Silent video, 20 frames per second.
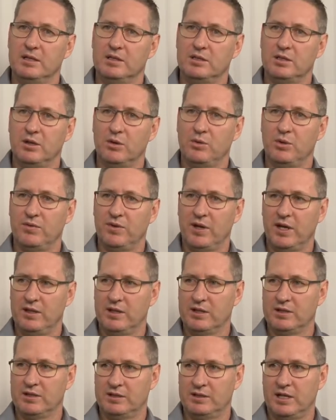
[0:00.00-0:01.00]
So we've
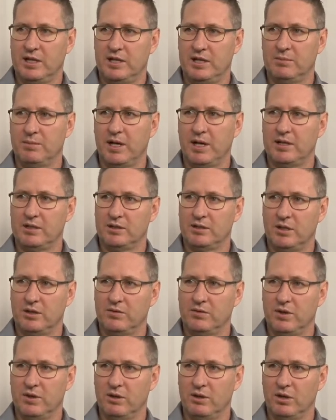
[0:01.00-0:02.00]
had the stalemate
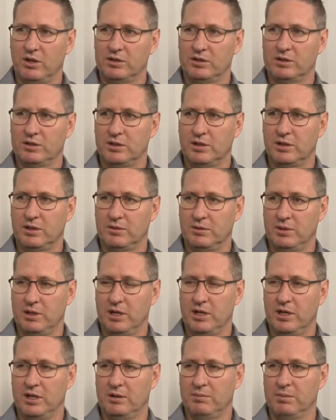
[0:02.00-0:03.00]
over the last uh,
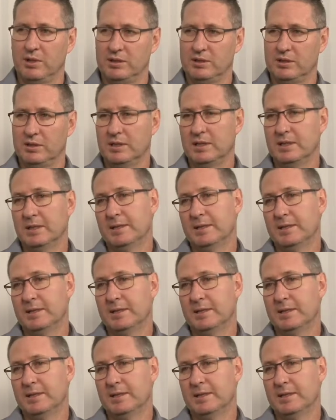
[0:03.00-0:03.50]
year and a bit.